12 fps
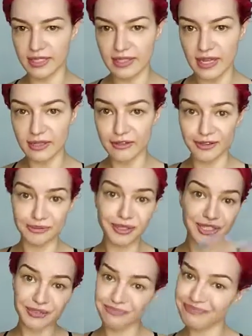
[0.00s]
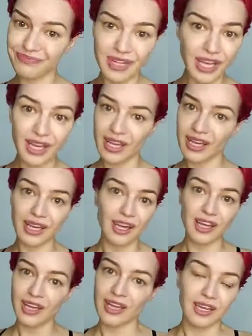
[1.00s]
etc., which,
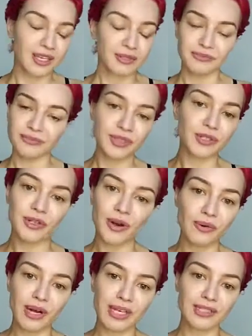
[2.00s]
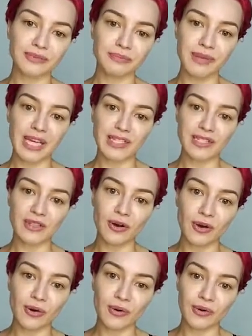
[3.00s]
you know what, makes
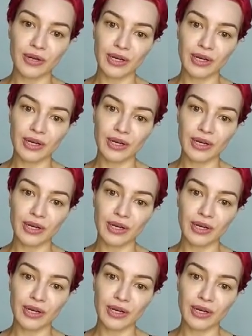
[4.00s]
no